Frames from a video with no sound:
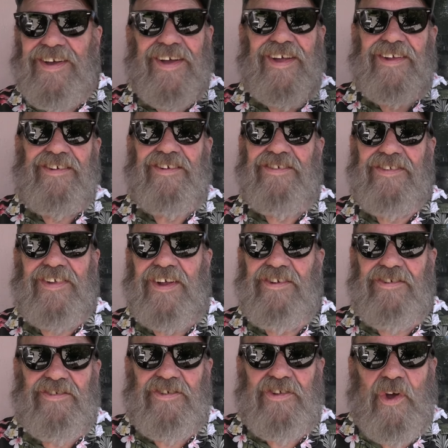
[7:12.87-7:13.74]
They
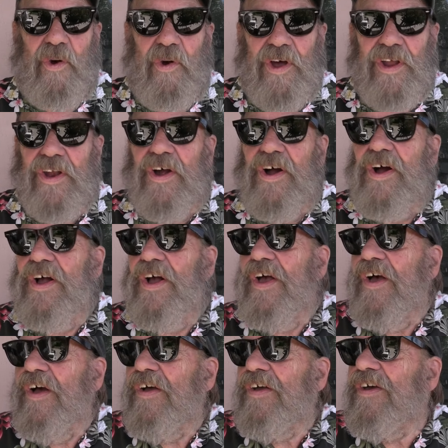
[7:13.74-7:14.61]
just do it.
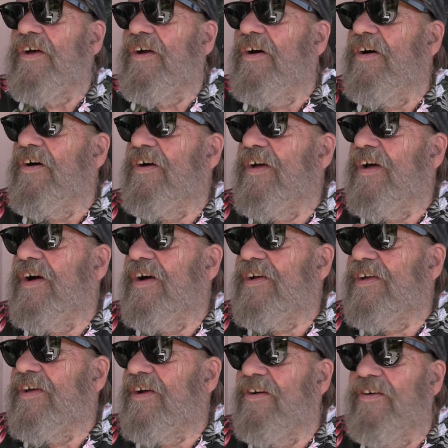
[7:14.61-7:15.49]

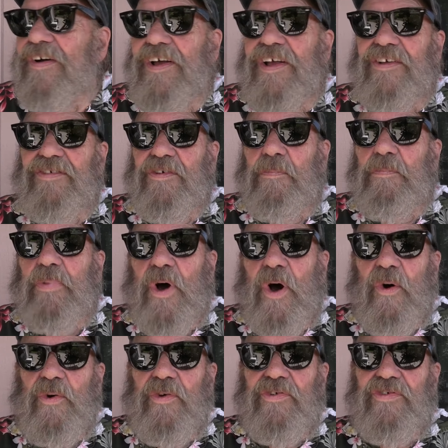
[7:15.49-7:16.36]
As
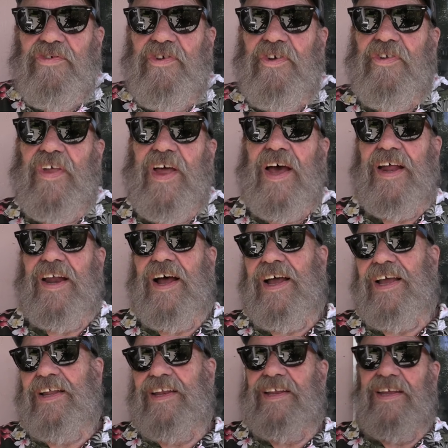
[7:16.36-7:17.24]
opposed to that
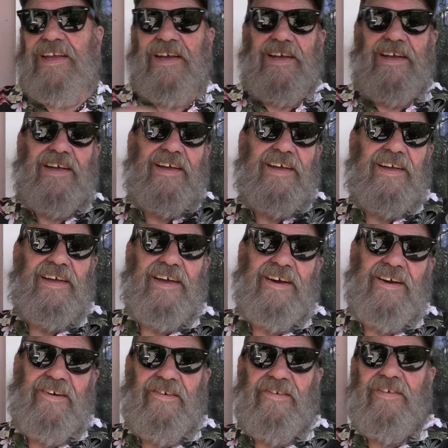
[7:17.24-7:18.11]
idea,
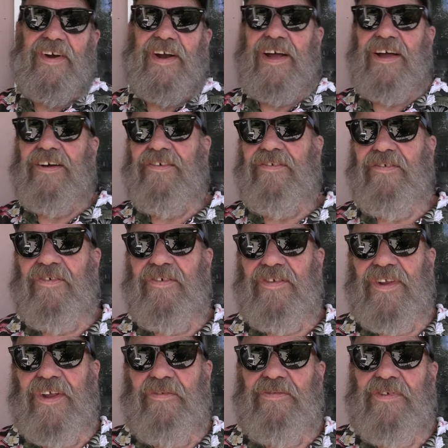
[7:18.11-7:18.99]
when I
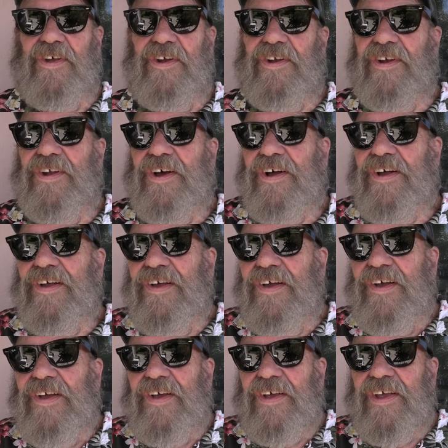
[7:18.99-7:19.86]
lived in
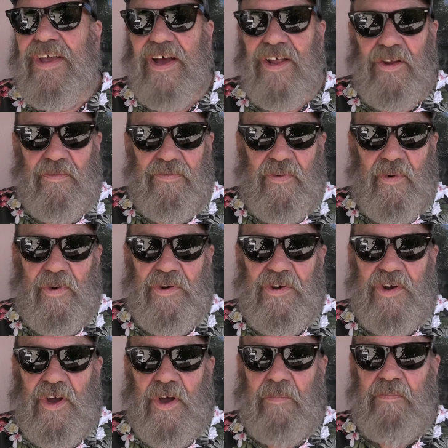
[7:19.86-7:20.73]

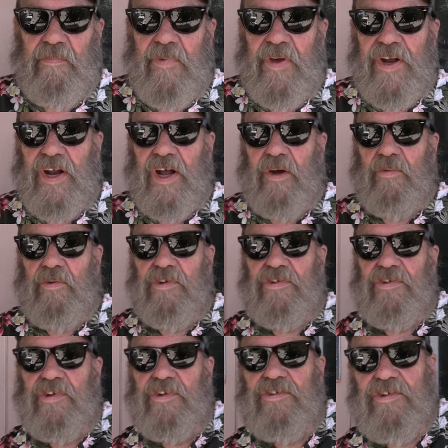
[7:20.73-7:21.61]
California and I
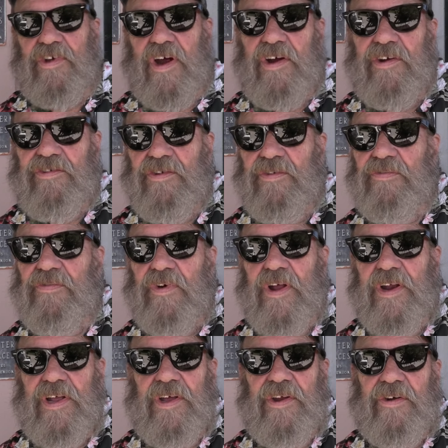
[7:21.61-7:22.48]
was in charge of
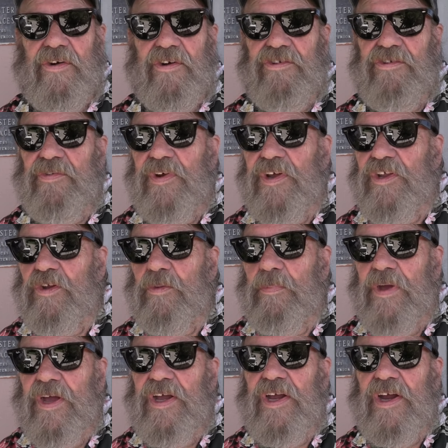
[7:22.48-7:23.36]
running a nursery in
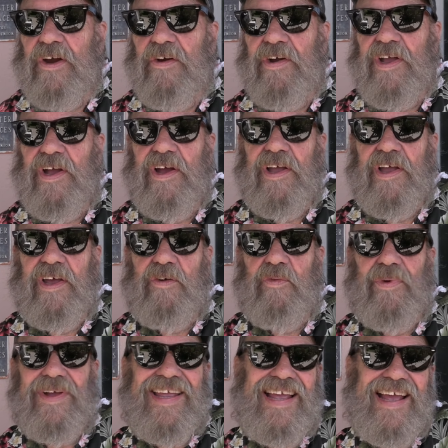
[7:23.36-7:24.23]
the Bay Area,
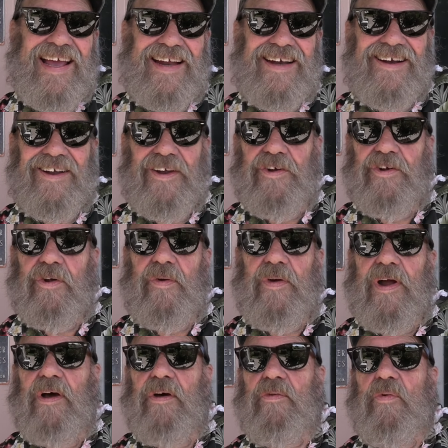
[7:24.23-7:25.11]
and we had an
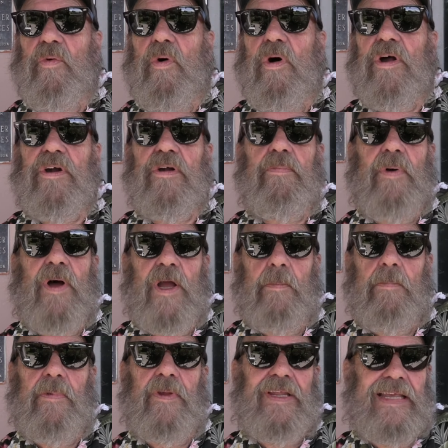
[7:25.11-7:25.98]
underground water
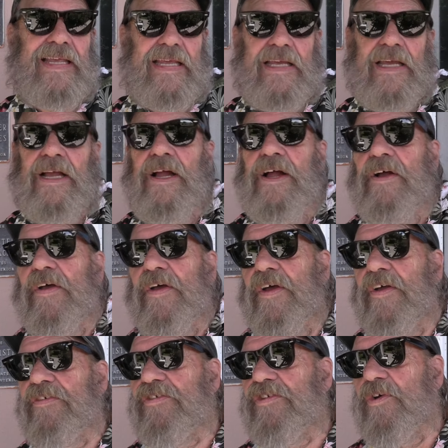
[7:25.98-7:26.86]
pipe leak.
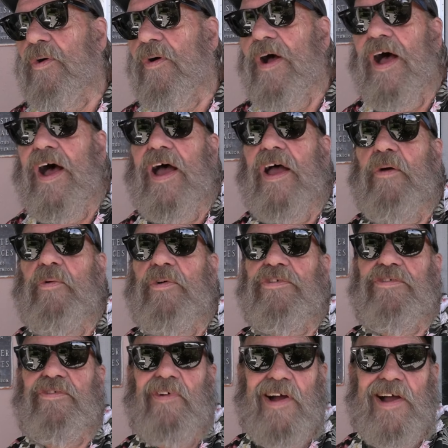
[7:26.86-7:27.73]
And so I
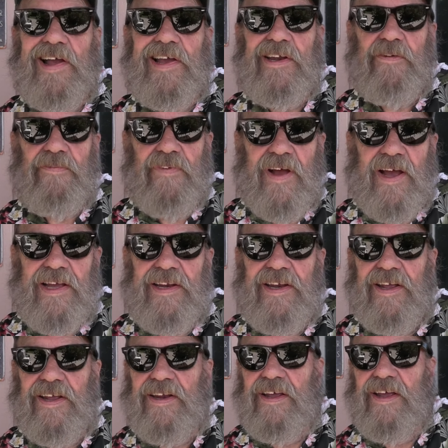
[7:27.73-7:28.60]
was trying to
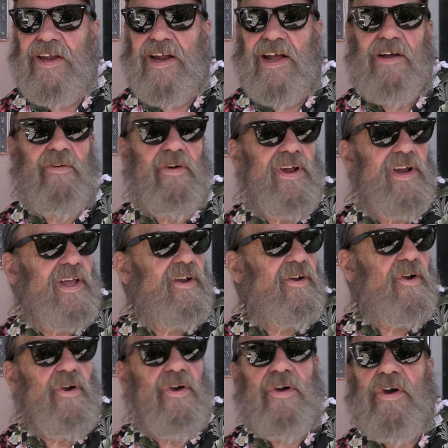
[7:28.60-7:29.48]
find it, and I went
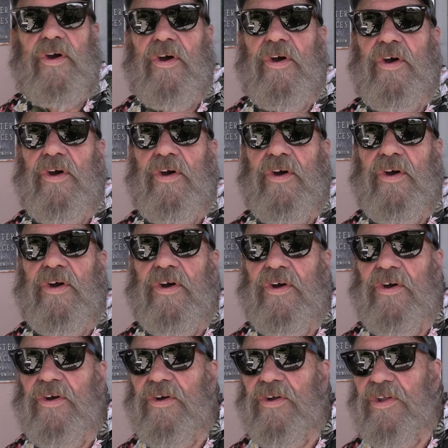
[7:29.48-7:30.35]
in
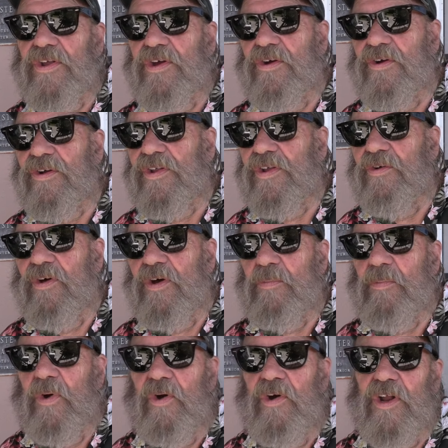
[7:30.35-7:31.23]
early
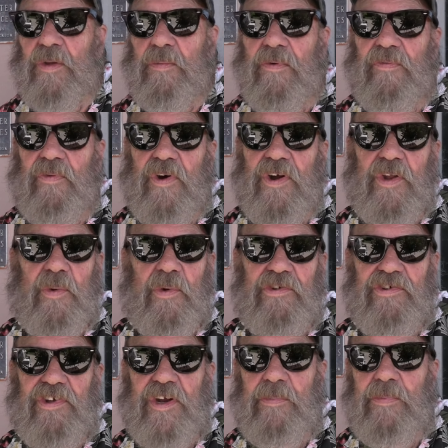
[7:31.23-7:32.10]
one morning before there
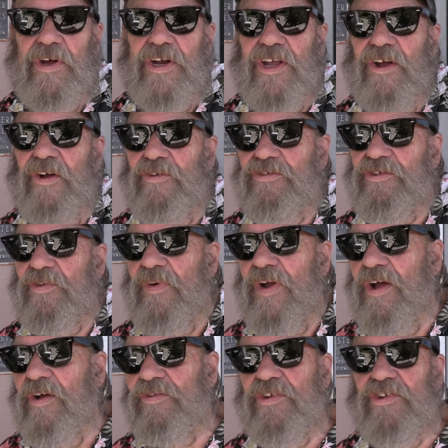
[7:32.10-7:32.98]
was anybody else
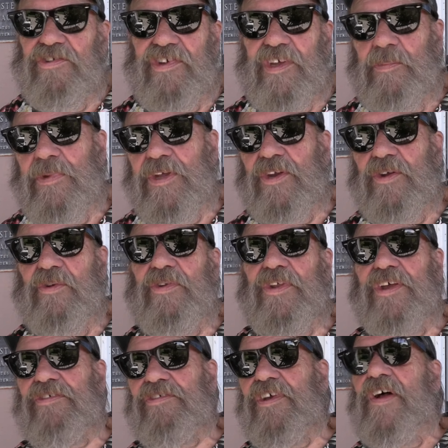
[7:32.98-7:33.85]
around to see me do
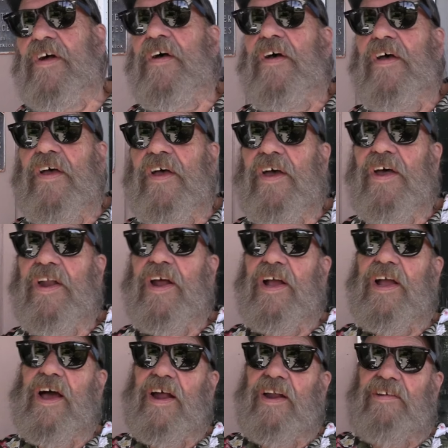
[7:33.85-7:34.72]
this, and
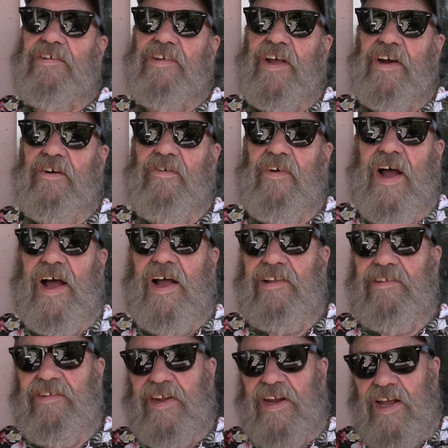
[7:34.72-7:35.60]
I got a set of
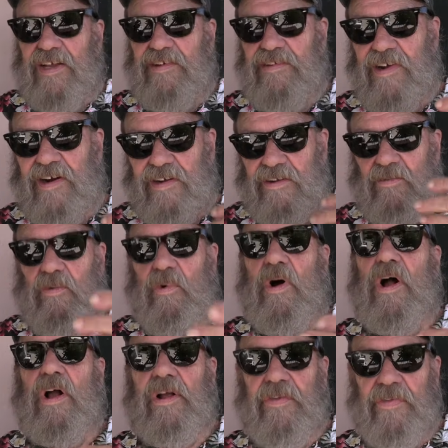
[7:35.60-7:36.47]
rods and I started
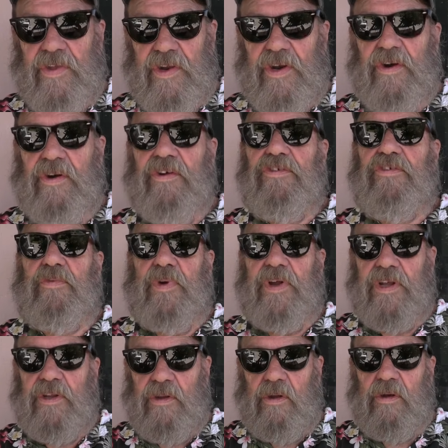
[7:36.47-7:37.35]
walking the
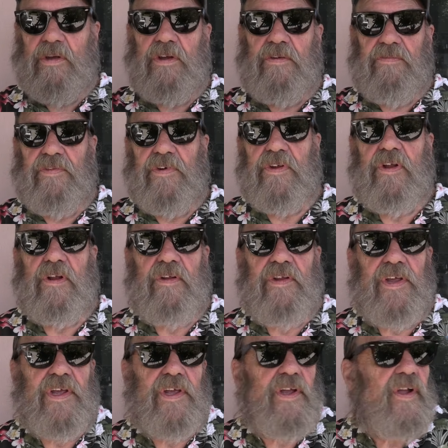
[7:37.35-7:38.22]
nursery looking for the
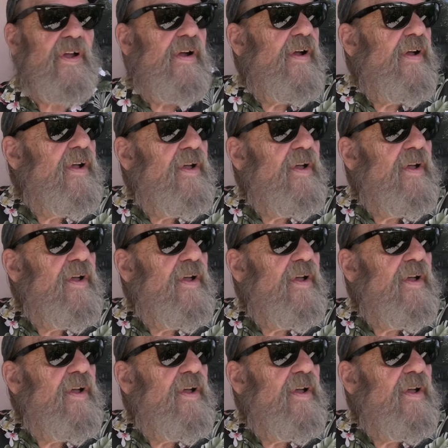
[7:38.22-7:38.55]
leak.